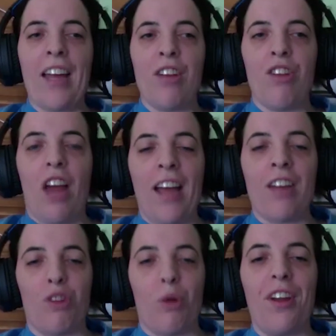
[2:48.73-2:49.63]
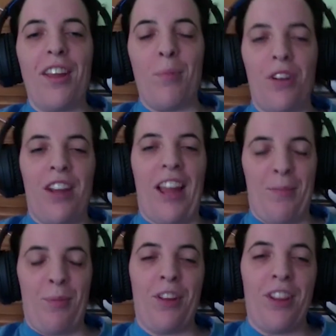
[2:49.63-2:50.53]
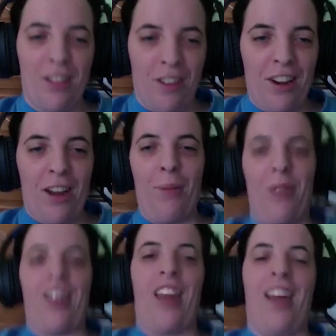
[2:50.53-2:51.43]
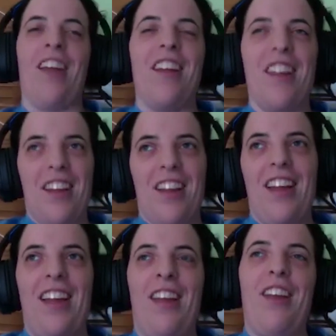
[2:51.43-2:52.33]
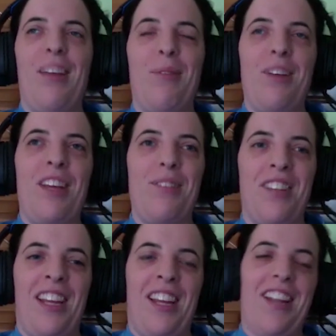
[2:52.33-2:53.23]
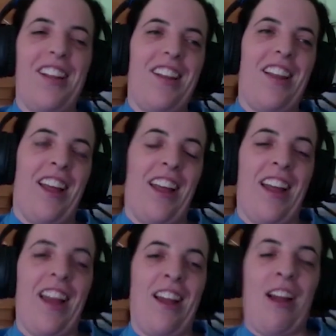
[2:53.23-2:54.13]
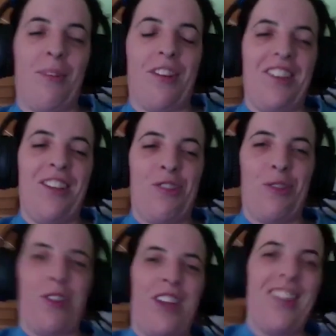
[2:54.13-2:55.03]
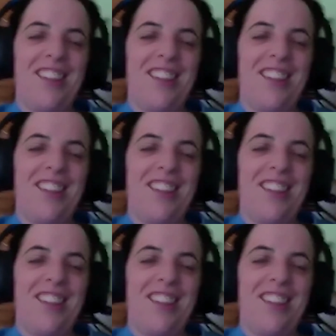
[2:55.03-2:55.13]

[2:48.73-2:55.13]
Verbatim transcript: I enjoyed it more than more than I thought I would. Like, yeah. it it was it was neat. Like, I, I really did enjoy it.